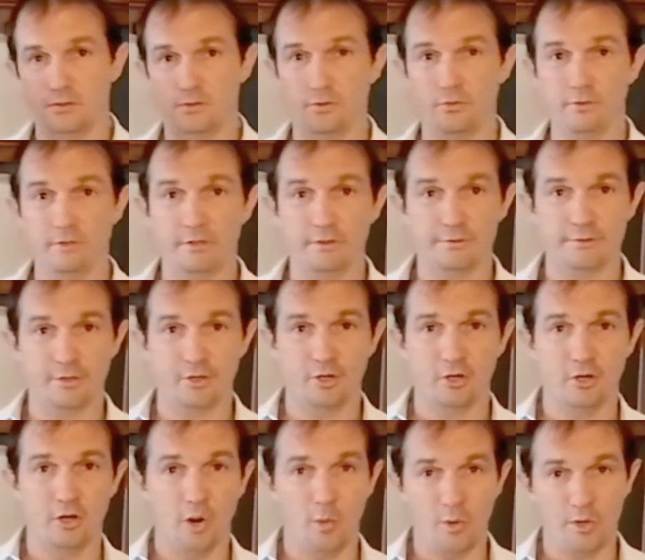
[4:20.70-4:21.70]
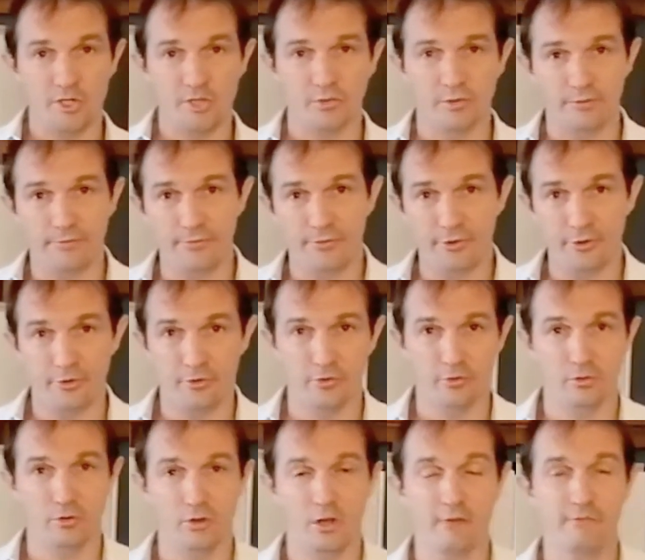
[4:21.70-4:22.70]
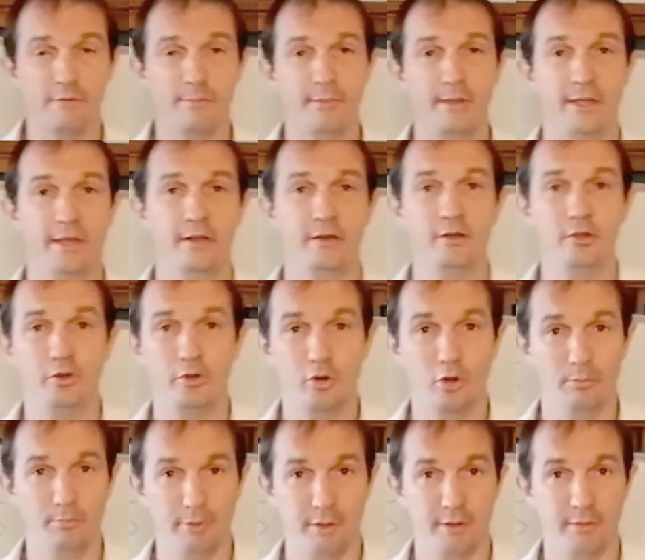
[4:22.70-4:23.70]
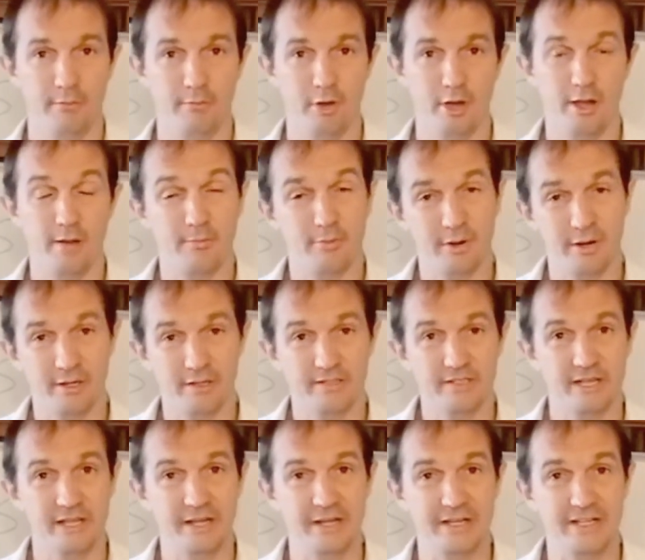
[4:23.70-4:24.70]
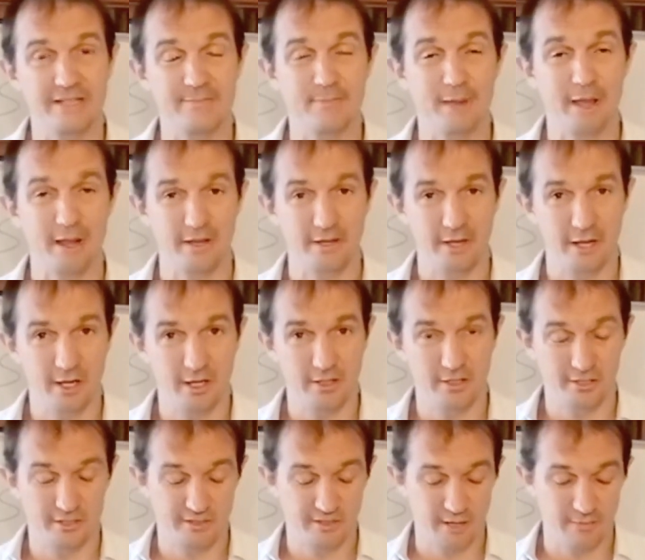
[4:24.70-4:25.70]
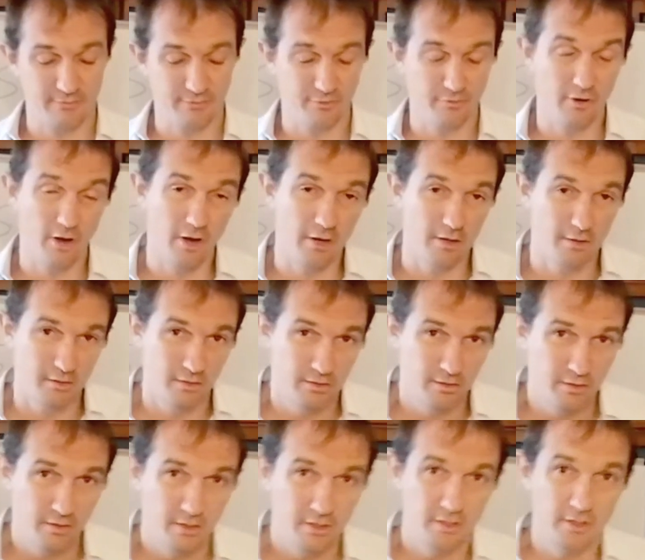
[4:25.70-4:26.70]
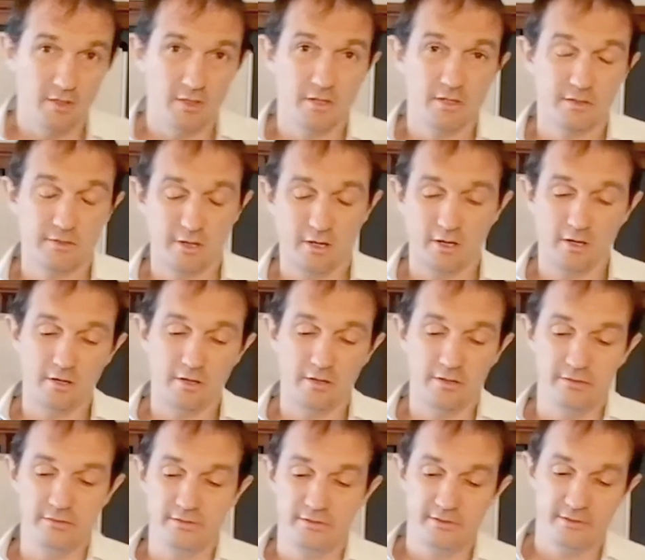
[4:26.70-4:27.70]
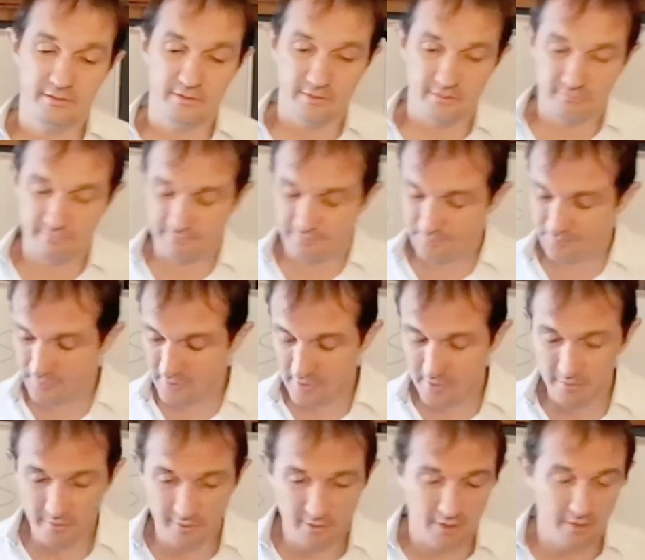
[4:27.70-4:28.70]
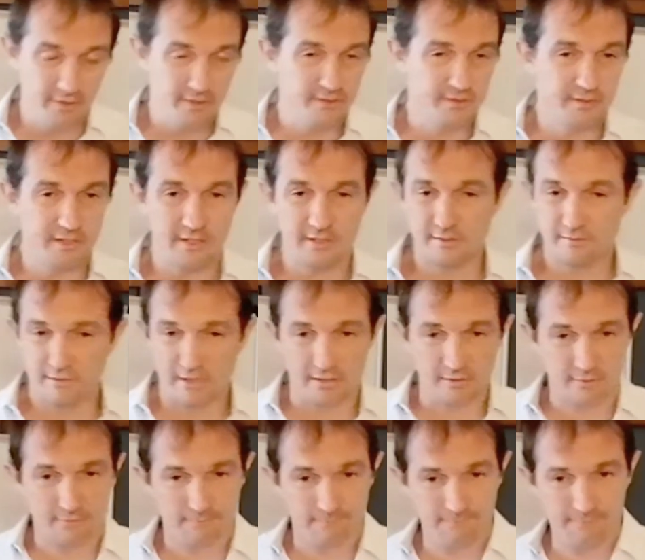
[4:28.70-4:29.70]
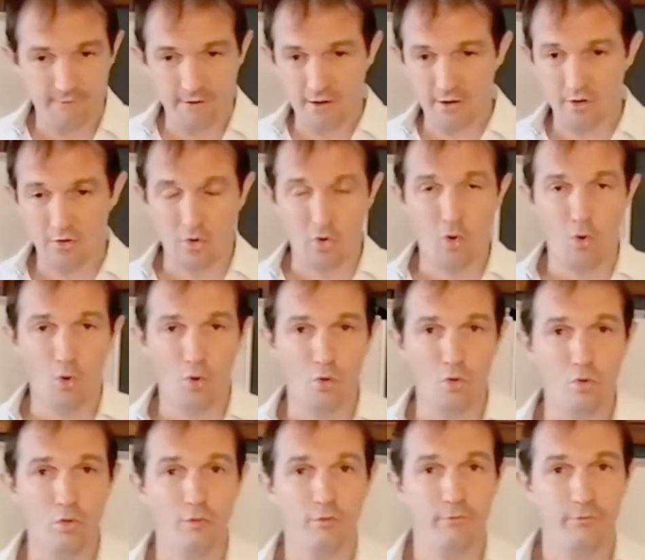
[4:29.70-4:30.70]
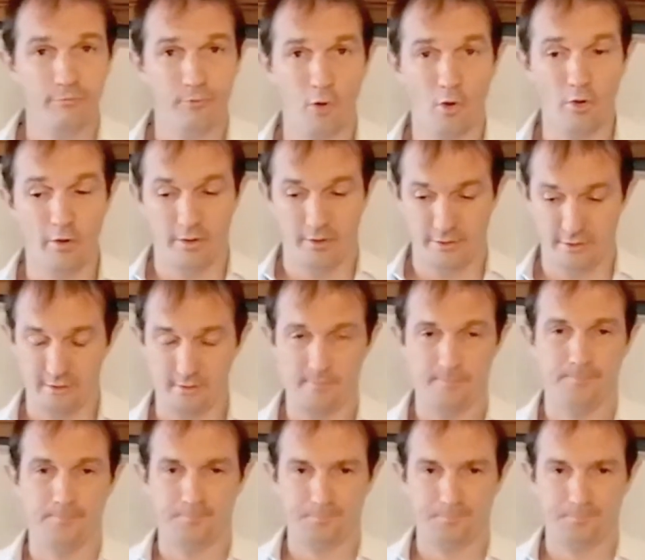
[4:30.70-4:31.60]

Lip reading: 2 years ago, I went to a funeral of a man who got bitten by a brown snake in his backyard just up the road. So, you know, there's fair call for it.